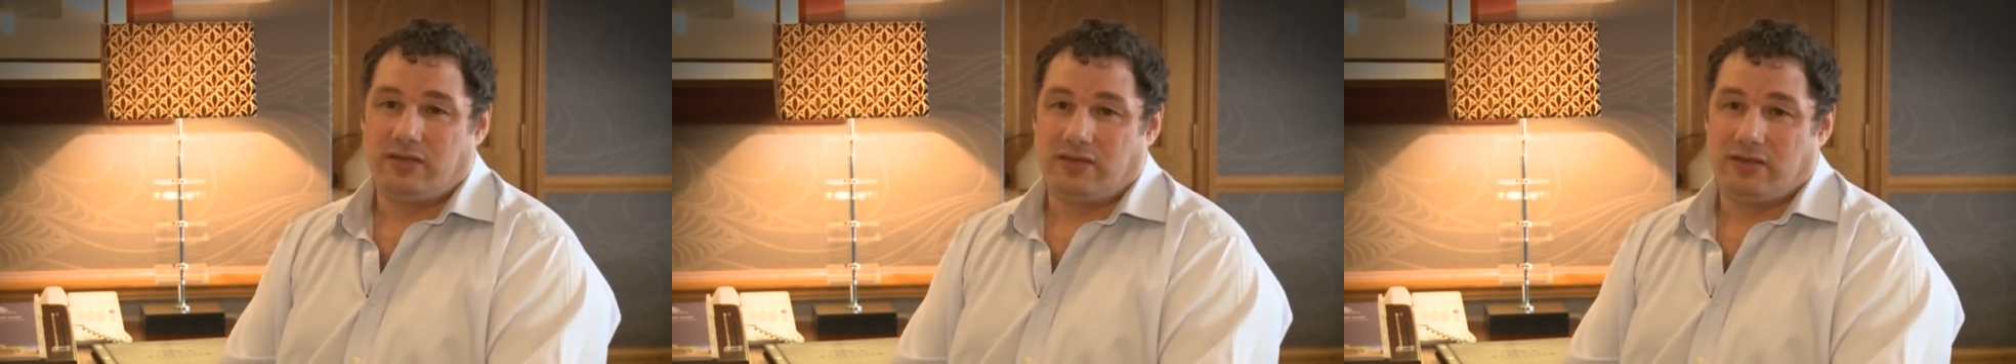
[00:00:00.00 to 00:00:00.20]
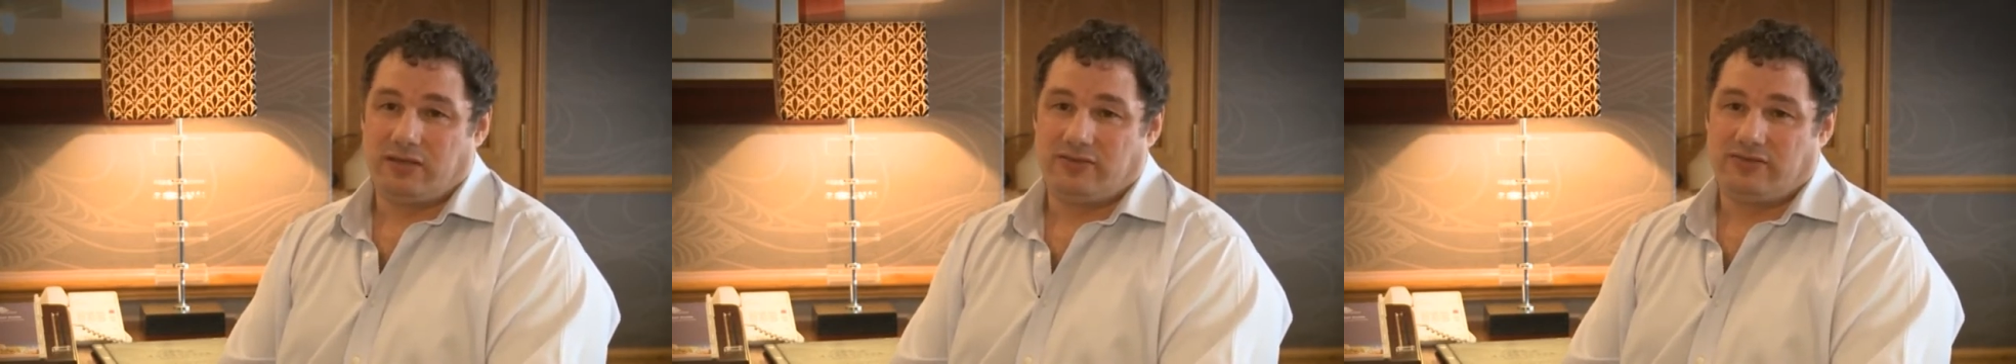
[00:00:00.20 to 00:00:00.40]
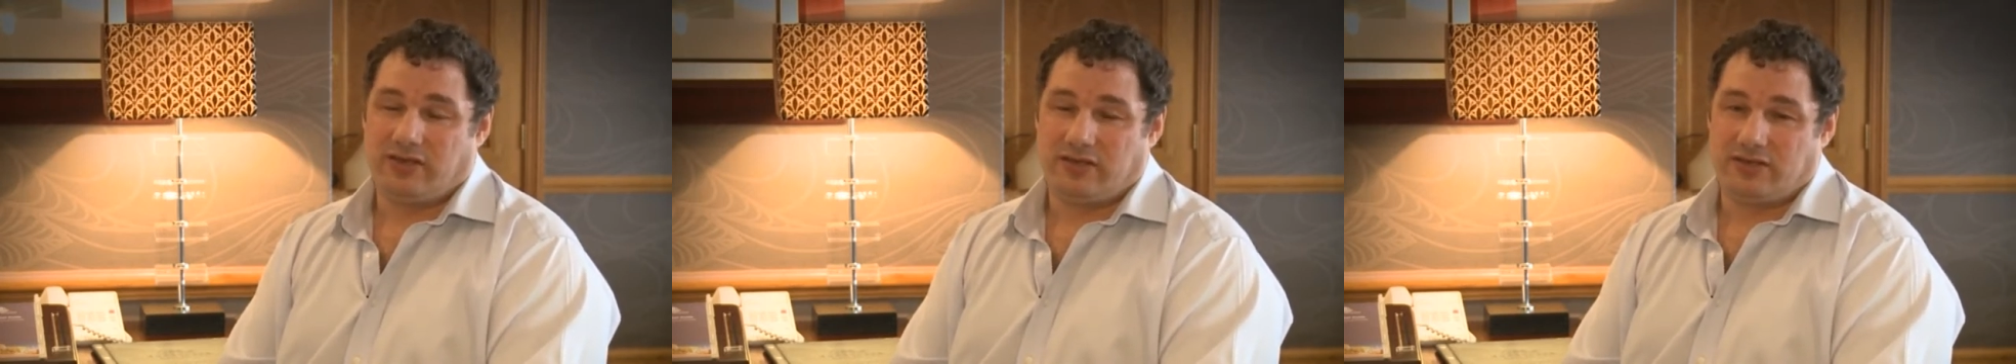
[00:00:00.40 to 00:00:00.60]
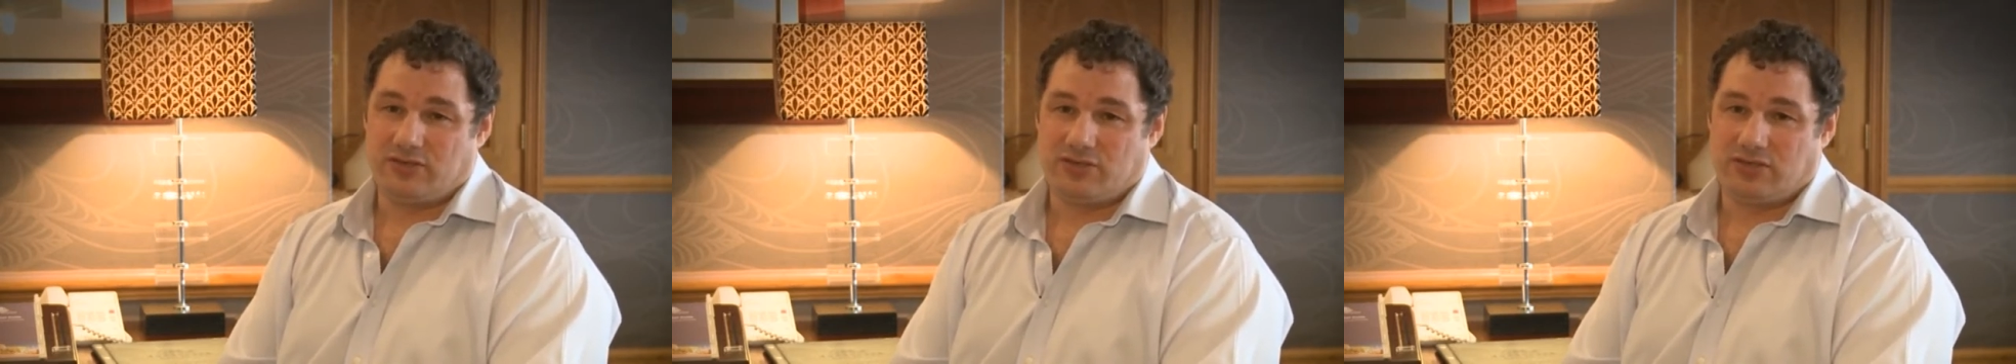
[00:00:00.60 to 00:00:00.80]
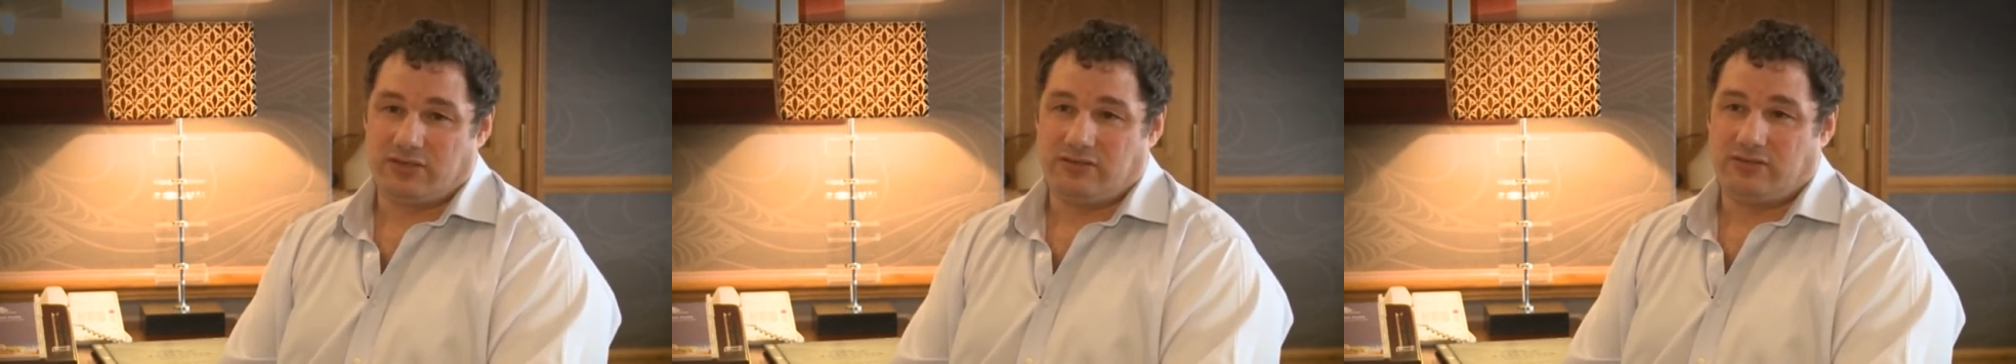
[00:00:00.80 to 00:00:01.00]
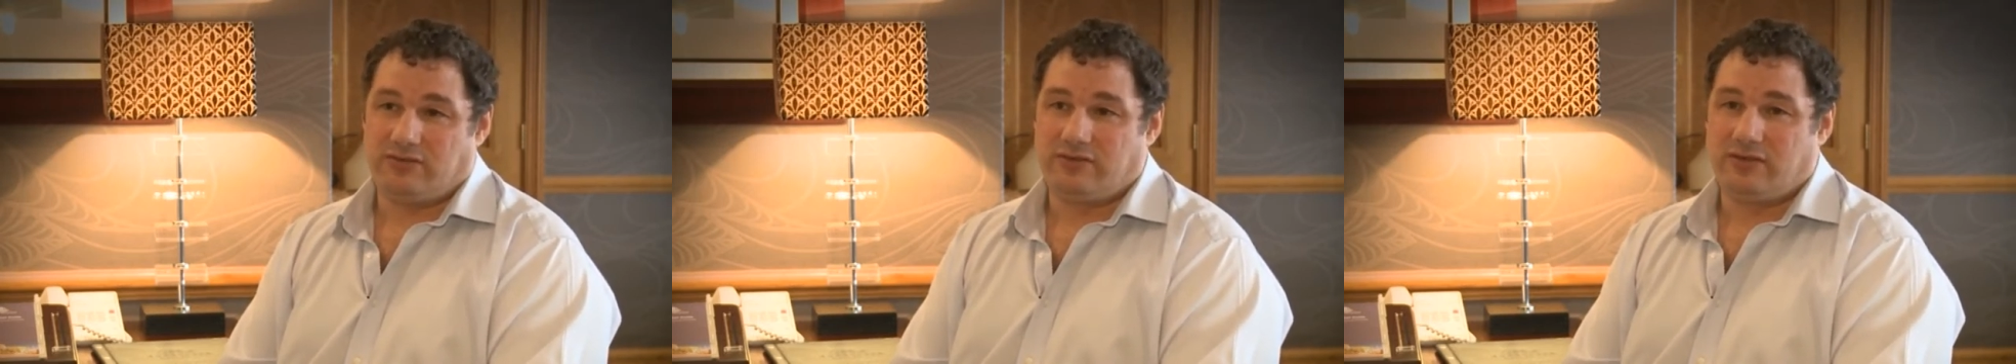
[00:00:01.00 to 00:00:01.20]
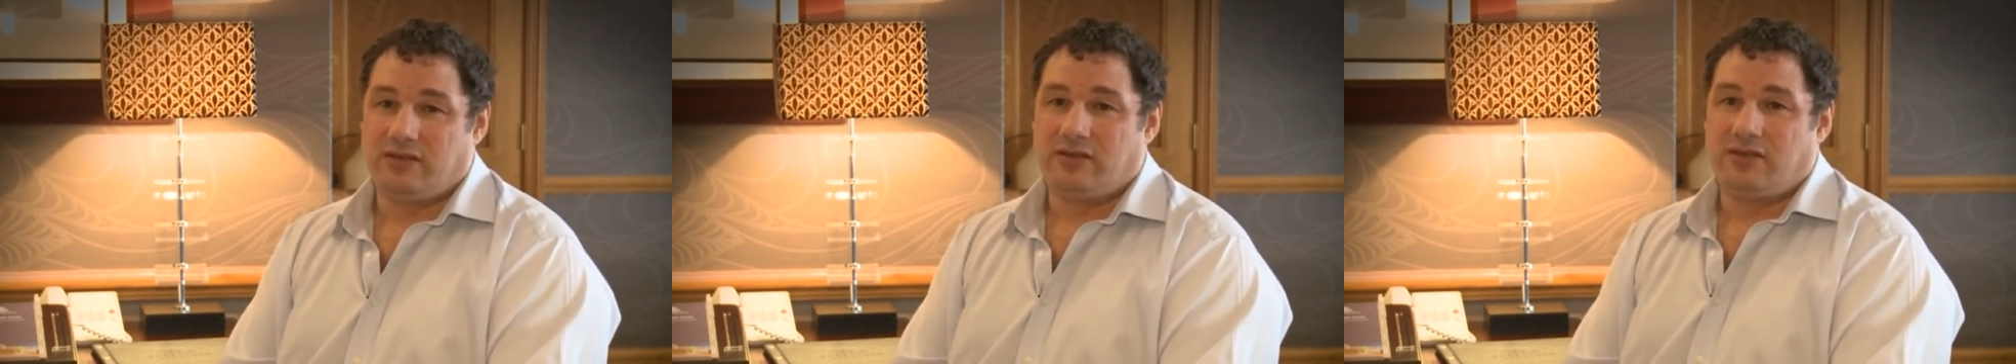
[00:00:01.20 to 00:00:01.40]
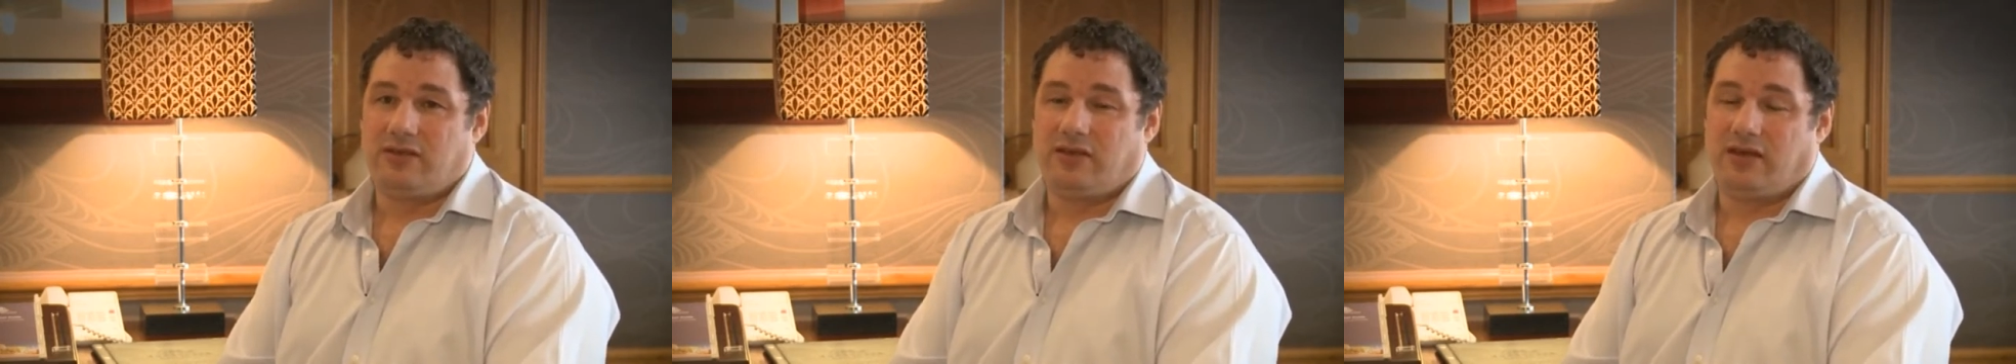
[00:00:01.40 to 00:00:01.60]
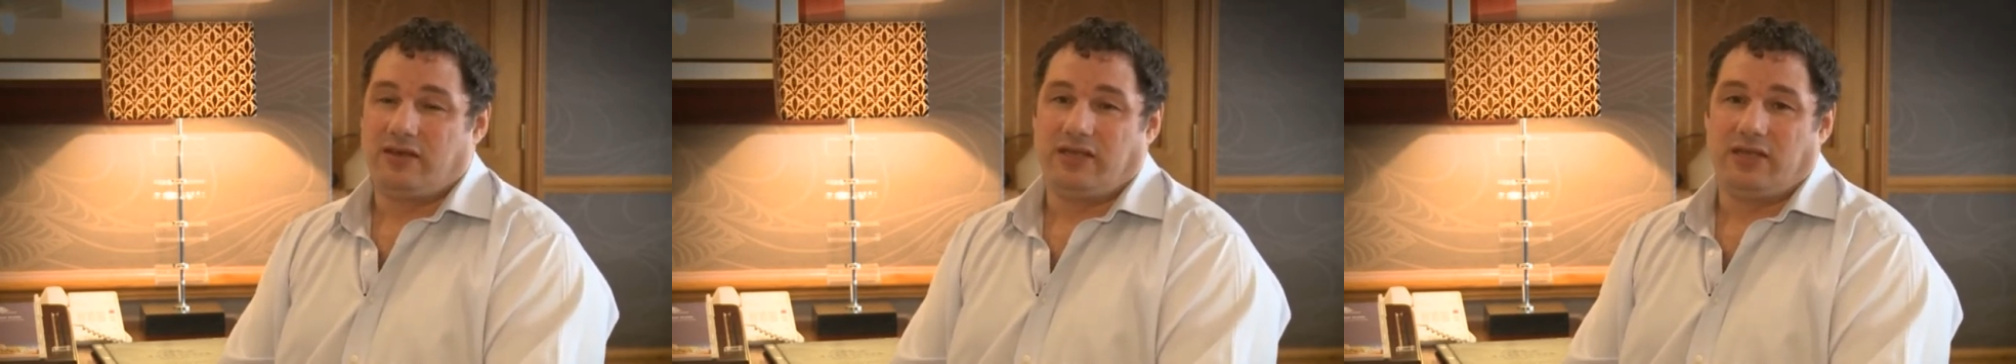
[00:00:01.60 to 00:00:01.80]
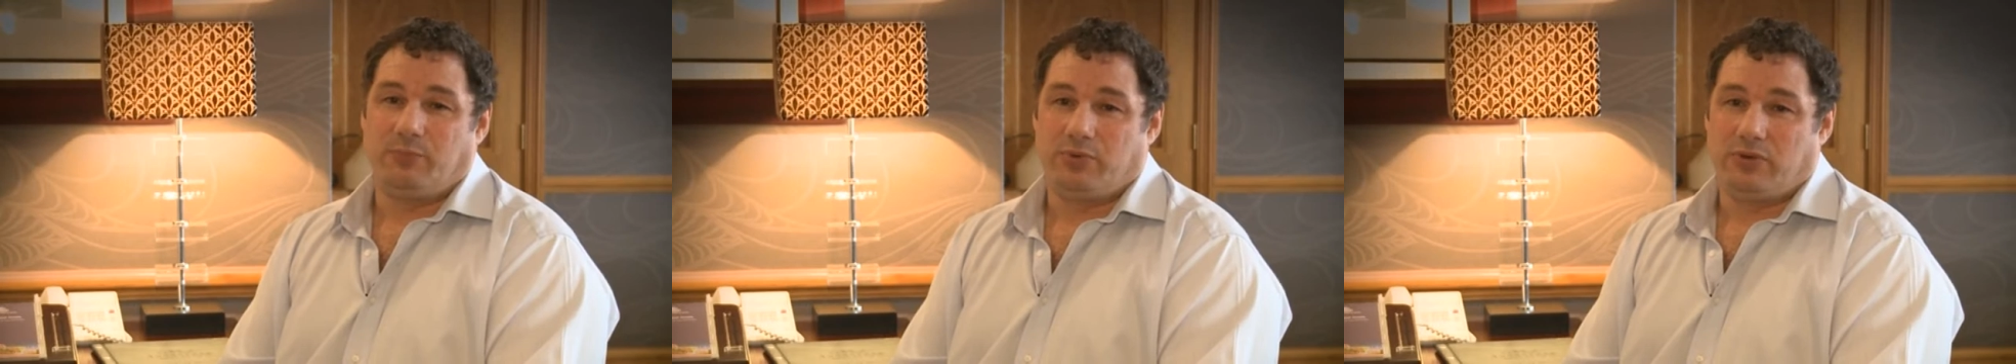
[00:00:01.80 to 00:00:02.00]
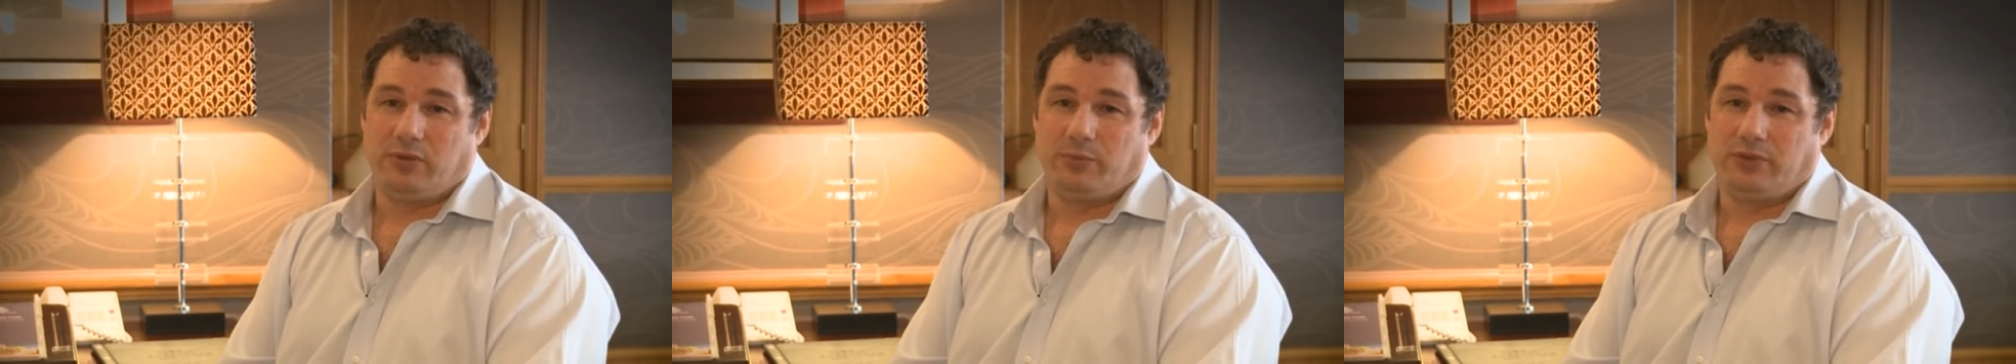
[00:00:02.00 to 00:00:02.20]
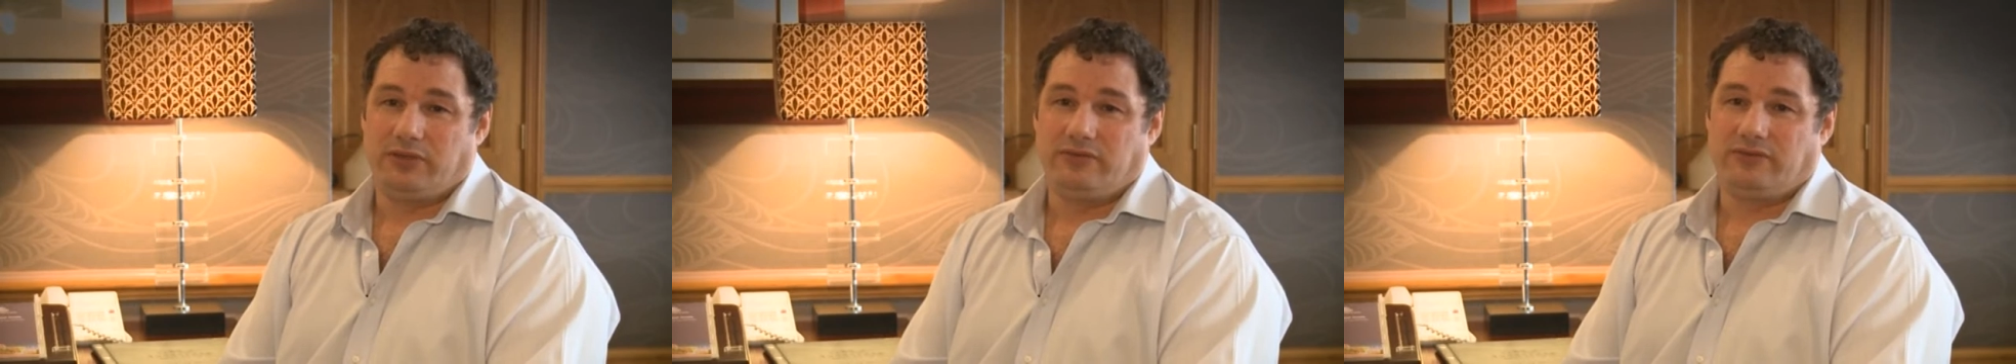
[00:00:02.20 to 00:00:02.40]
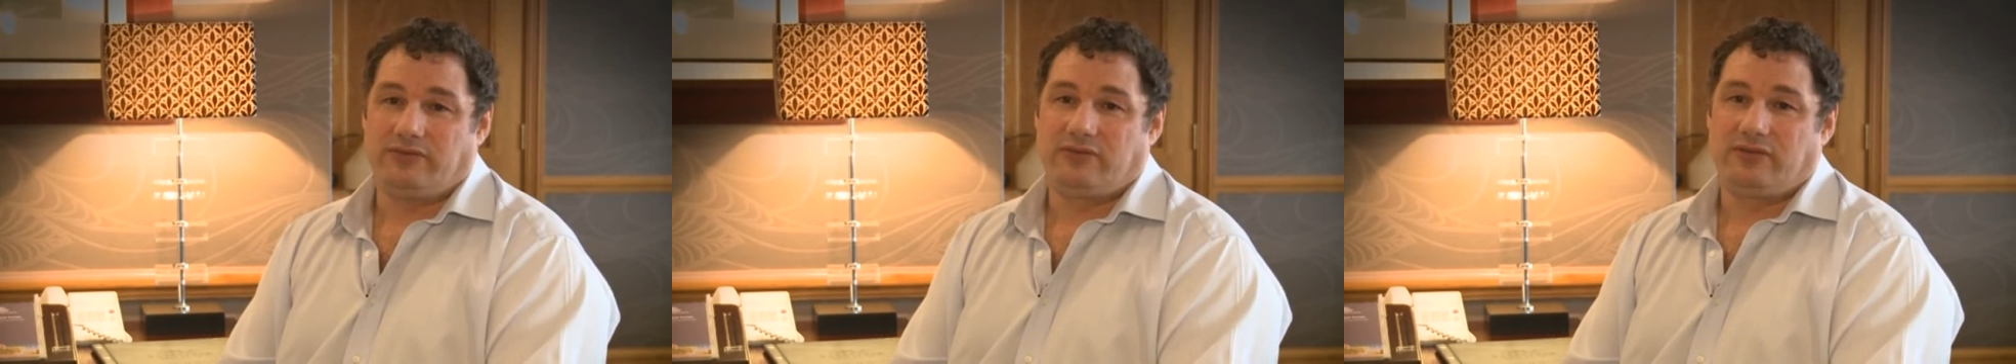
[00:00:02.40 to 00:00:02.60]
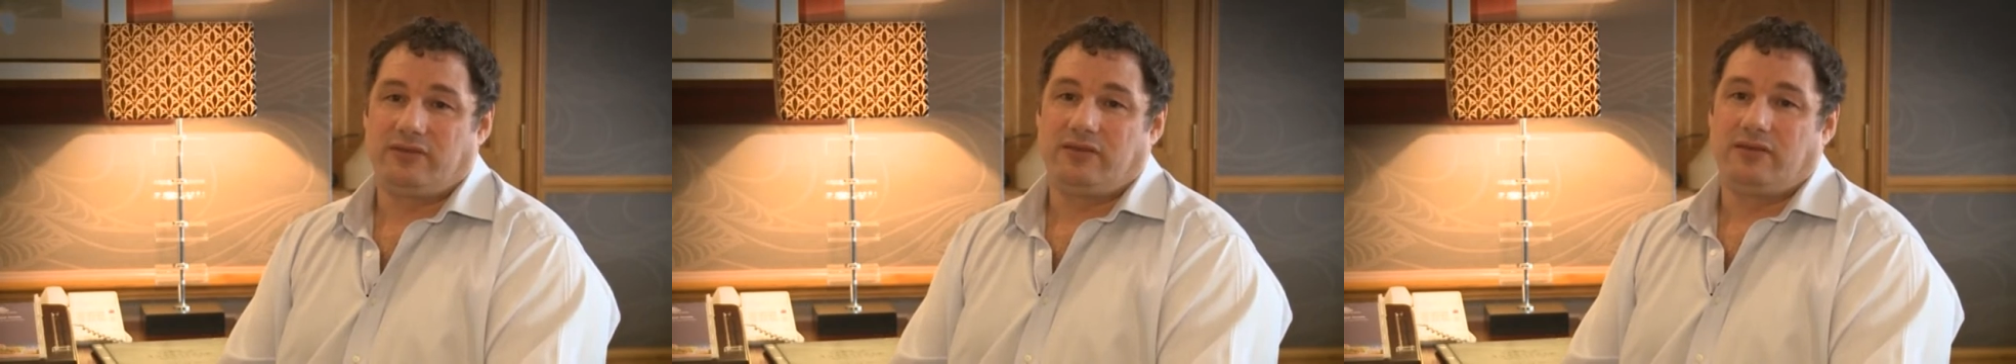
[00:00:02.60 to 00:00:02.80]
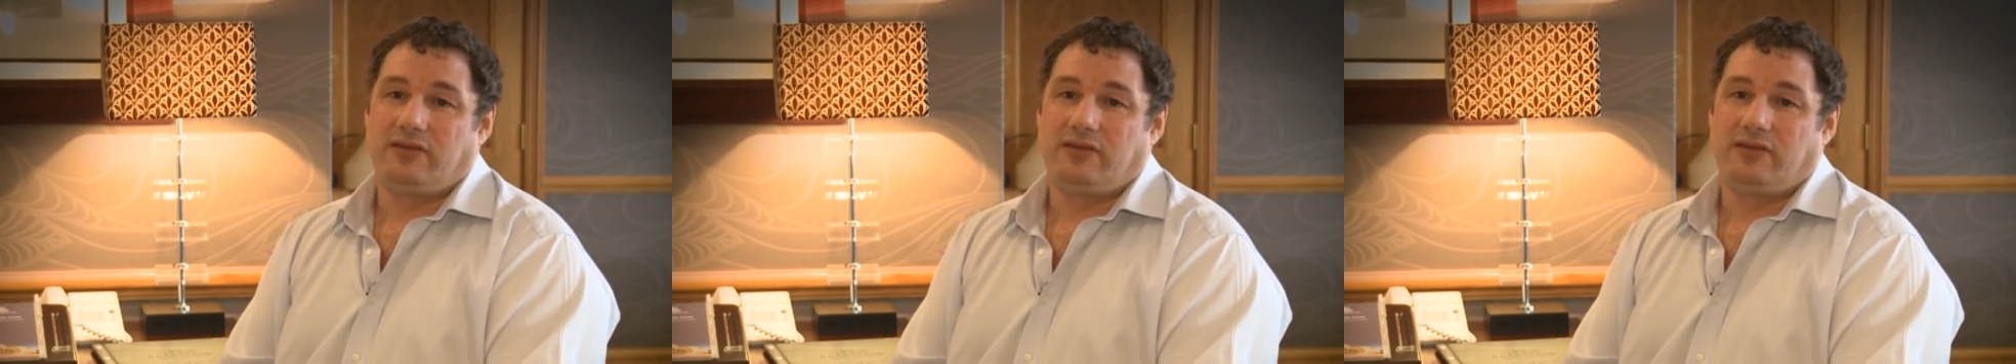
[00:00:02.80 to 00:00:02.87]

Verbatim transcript: uh, technicians, I need plumbers,